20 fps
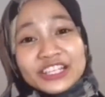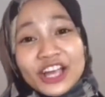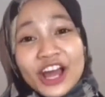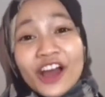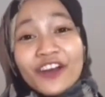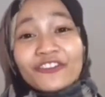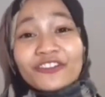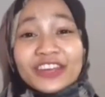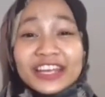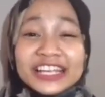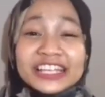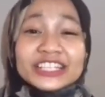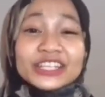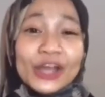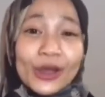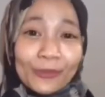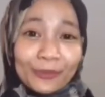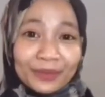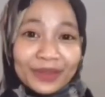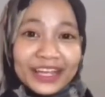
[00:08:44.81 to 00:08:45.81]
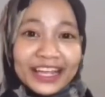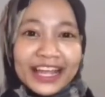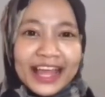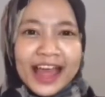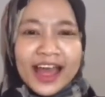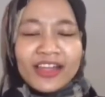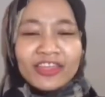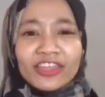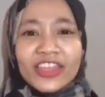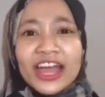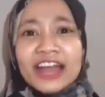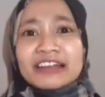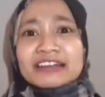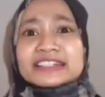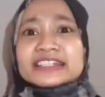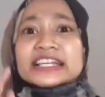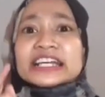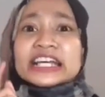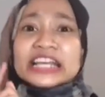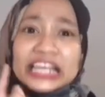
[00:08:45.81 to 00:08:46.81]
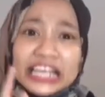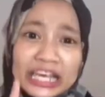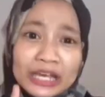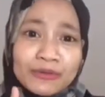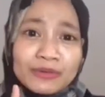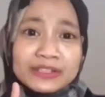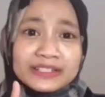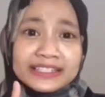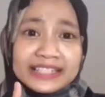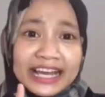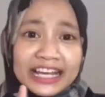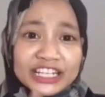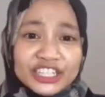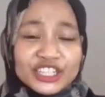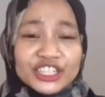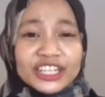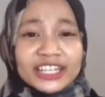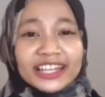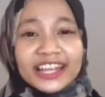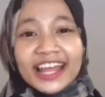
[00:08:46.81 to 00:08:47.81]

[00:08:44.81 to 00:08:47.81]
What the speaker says: of each topic, there is a keyword section.